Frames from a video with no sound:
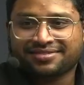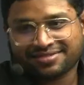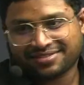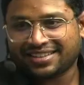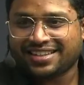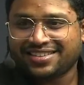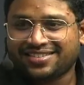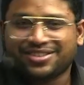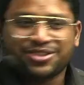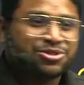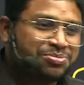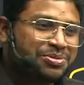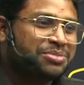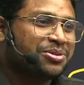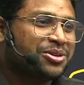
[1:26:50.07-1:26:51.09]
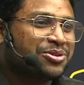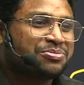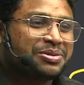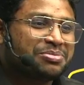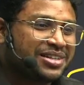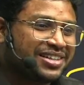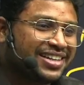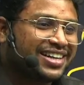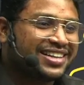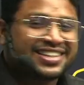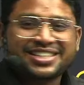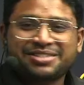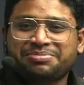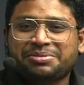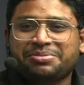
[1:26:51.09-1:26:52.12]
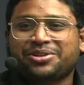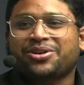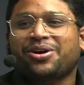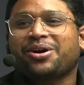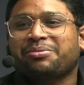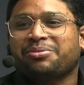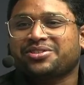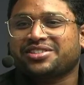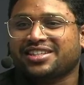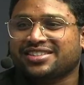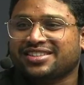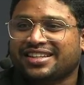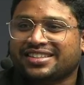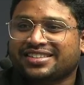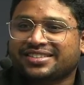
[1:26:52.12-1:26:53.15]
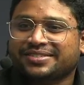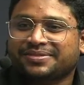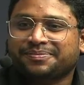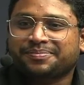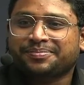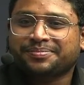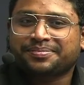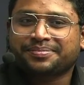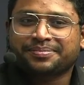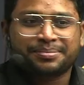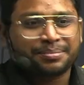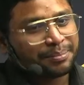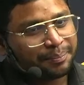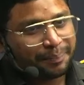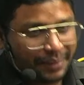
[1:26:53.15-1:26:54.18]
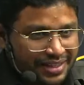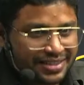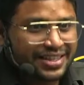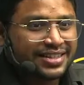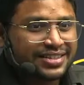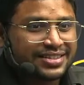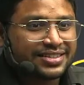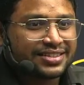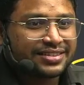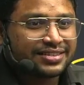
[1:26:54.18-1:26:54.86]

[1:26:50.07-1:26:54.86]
Yes, newspaper you people read, these people talk about such things. Make sense?